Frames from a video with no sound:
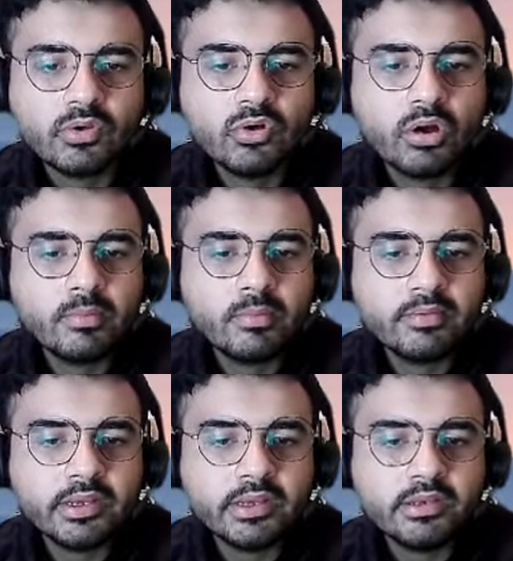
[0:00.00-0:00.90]
or maybe
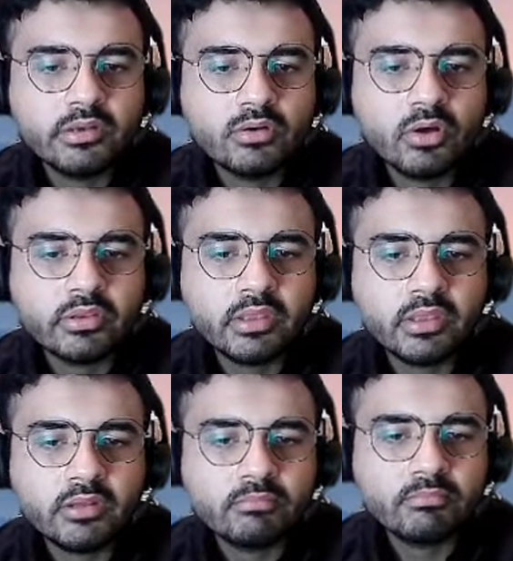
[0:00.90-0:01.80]
knight, or
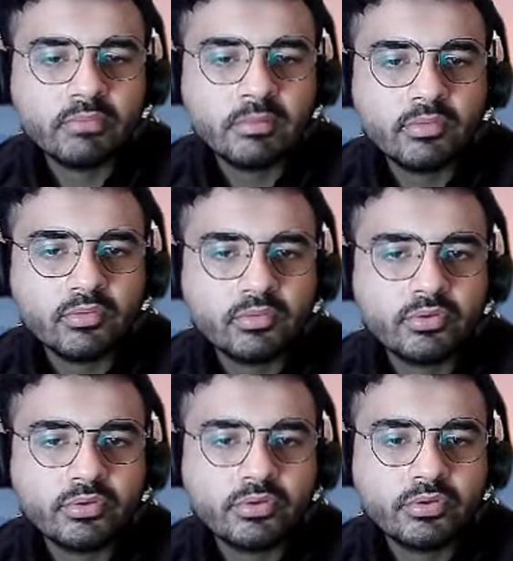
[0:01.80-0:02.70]
maybe
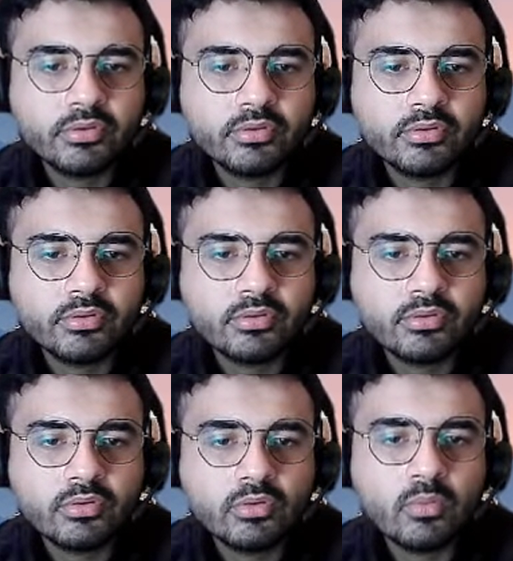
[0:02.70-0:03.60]
rook.
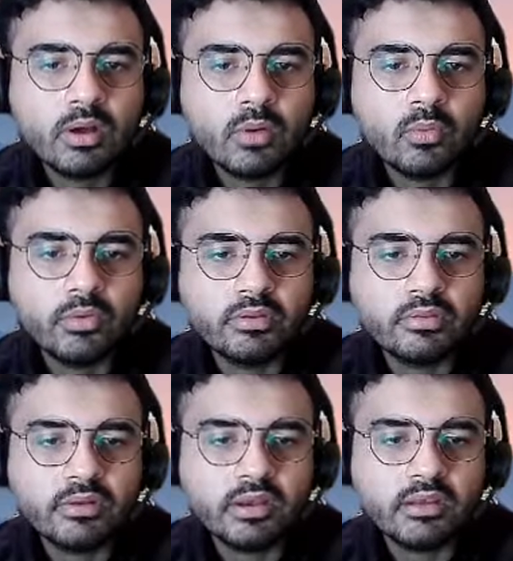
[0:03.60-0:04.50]
Oh wow, he's
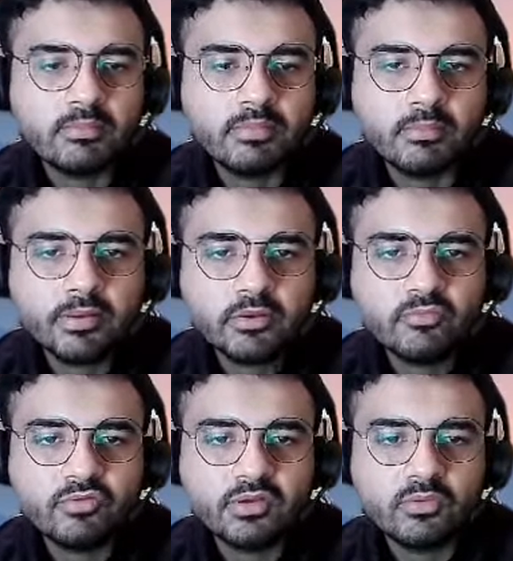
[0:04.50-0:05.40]
threatening me a mate on
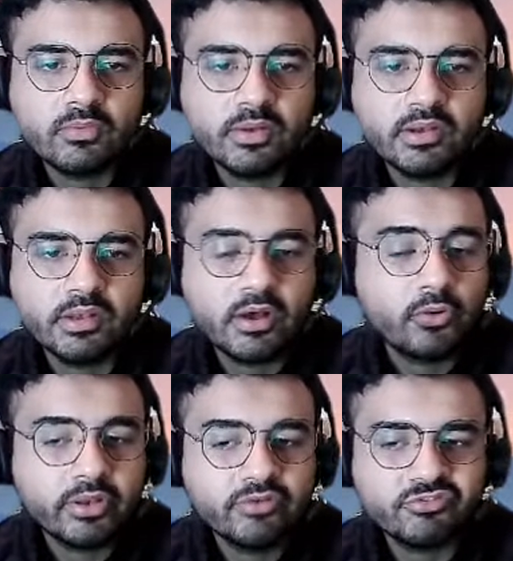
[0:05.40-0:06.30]
g2. I did on
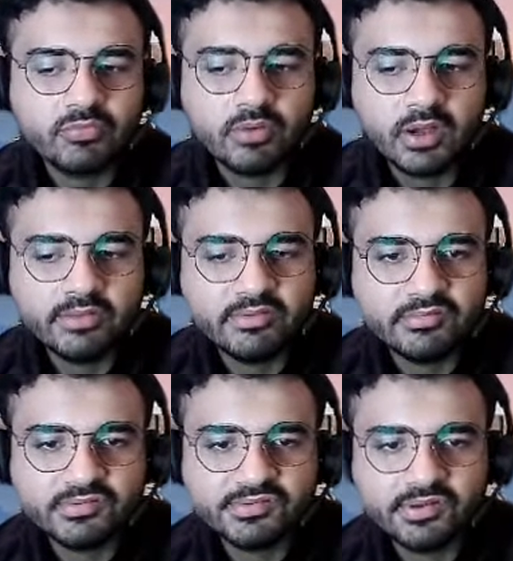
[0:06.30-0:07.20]
h2. I
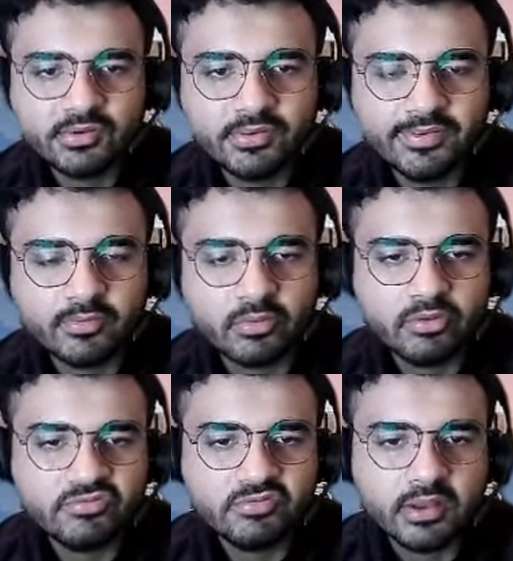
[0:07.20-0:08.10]
just did not
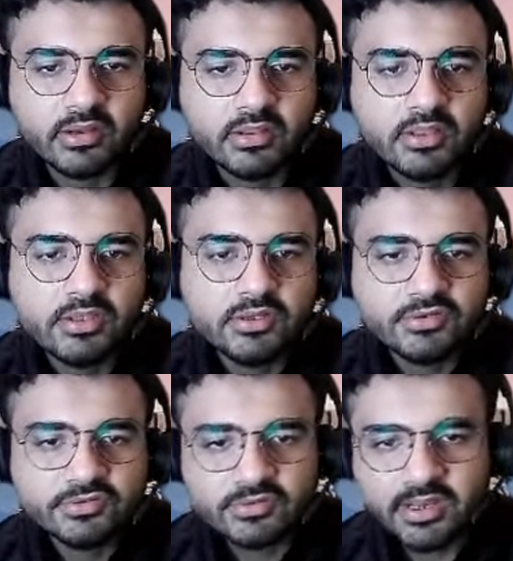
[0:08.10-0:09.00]
acknowledge that.
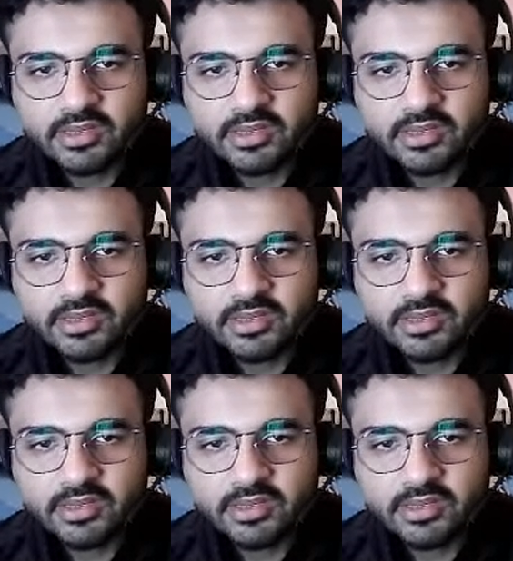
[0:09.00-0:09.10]
So knight